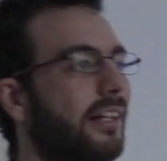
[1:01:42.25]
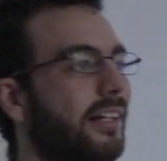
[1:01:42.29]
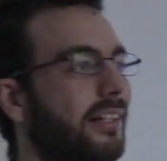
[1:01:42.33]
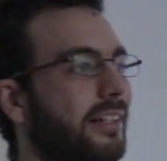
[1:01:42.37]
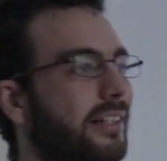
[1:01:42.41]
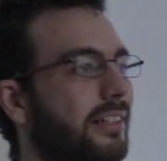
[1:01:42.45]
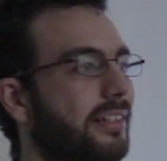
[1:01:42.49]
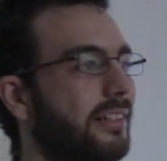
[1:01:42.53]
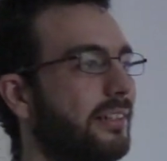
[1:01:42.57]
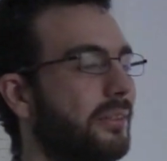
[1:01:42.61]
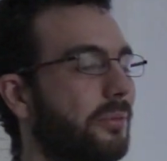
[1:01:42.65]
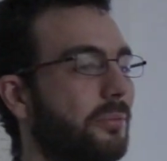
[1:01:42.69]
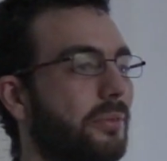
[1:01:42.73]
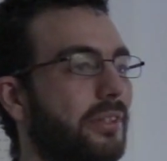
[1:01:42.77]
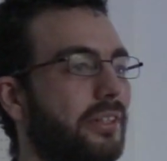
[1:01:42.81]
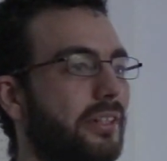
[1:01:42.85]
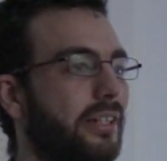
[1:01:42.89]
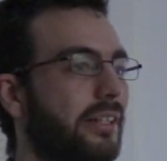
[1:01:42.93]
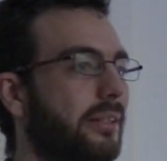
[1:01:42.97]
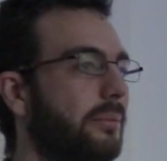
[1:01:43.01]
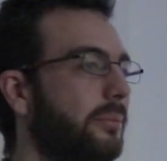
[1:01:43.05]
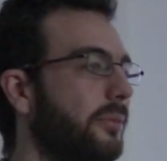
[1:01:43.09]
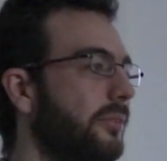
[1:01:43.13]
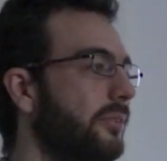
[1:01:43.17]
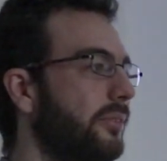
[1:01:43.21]
and
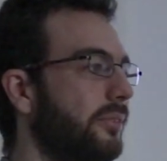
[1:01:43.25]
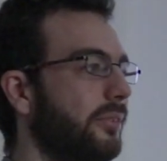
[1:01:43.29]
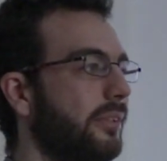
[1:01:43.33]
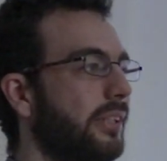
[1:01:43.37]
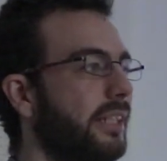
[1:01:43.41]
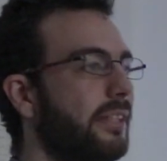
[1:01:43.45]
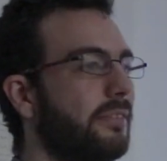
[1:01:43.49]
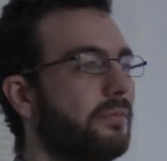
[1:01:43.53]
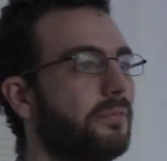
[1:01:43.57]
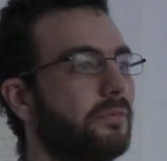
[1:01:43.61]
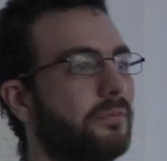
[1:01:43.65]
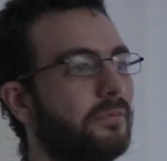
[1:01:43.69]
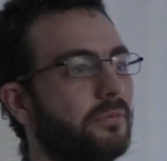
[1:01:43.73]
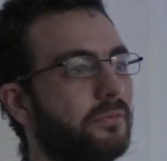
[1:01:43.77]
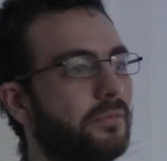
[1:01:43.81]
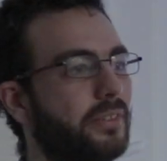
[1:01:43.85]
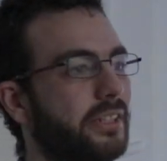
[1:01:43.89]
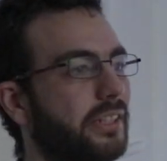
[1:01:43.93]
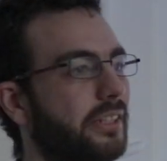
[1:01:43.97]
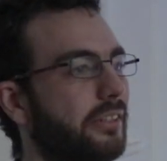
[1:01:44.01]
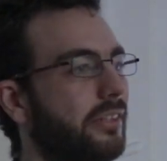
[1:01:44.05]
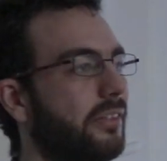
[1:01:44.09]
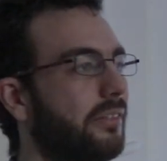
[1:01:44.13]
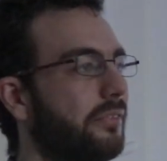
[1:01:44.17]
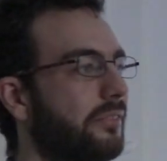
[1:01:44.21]
we're able to live
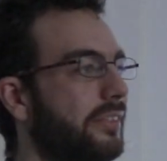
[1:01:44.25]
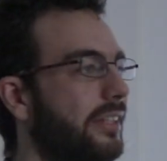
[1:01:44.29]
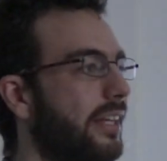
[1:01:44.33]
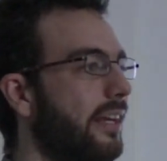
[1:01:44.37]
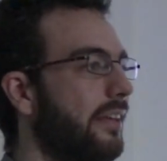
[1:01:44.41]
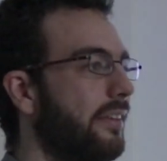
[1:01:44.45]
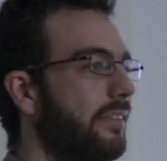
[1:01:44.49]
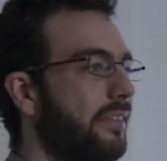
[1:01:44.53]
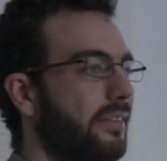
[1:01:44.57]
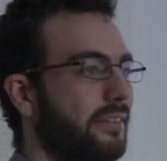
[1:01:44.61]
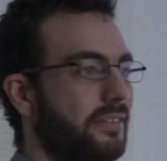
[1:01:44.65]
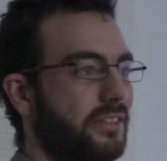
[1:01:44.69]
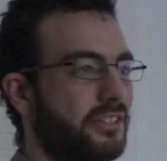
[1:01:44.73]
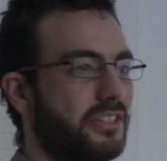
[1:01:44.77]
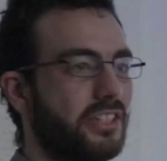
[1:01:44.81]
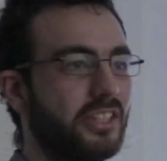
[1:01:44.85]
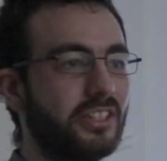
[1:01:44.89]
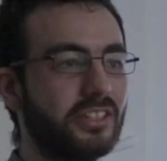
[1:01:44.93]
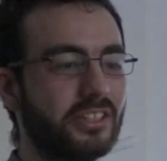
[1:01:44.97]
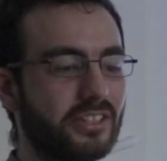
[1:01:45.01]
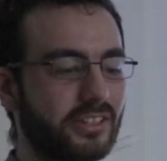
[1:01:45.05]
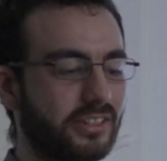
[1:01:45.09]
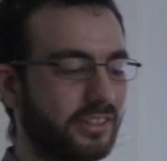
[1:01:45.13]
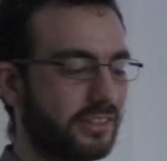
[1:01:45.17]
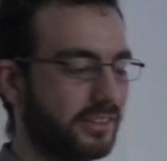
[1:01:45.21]
free of death and
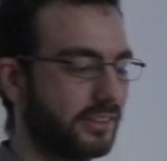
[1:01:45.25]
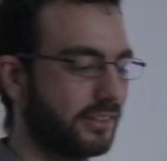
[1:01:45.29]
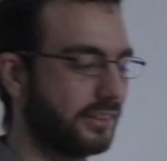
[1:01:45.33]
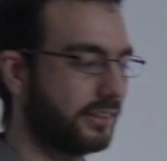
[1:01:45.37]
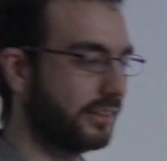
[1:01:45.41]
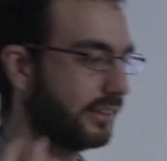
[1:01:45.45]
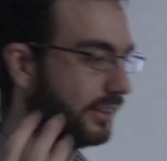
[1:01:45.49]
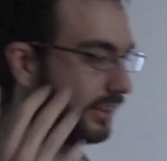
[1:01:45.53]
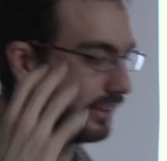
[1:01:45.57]
disease.